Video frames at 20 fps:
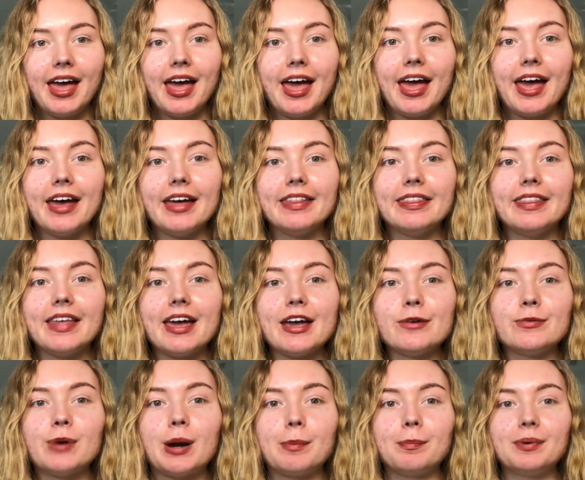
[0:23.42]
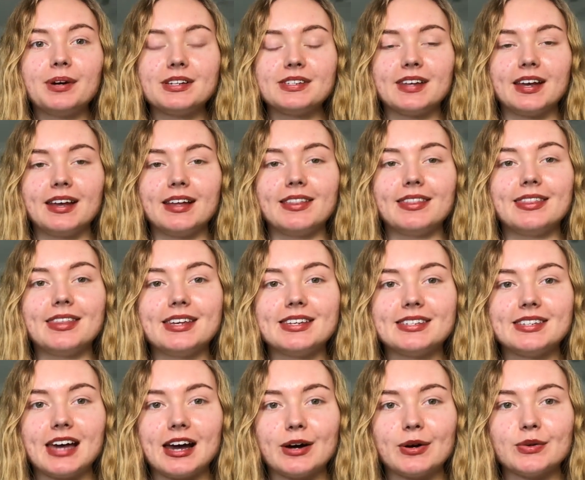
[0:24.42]
and they represent the
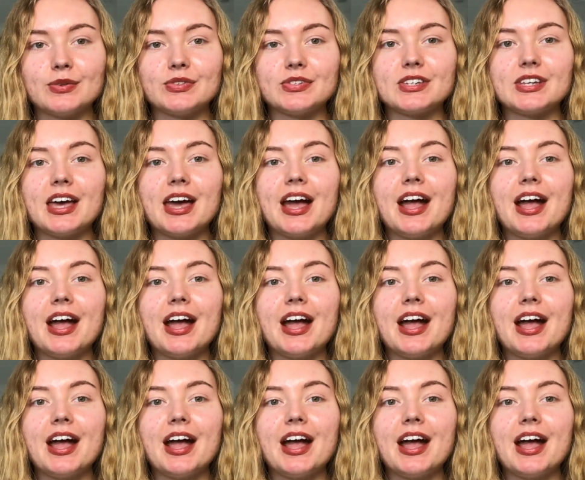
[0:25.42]
sounds